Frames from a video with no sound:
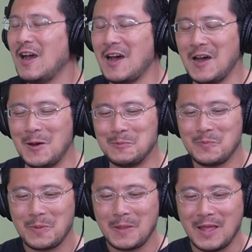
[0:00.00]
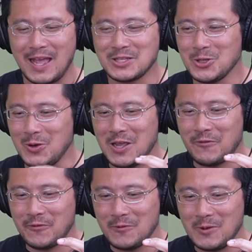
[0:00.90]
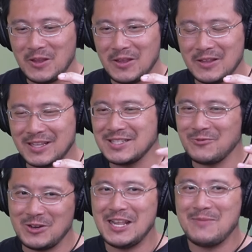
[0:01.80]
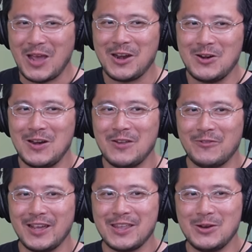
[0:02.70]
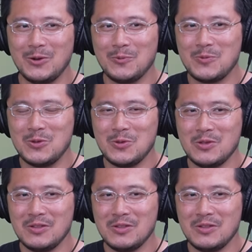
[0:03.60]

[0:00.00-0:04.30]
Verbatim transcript: Um, and so if does it really matter if like you know you you,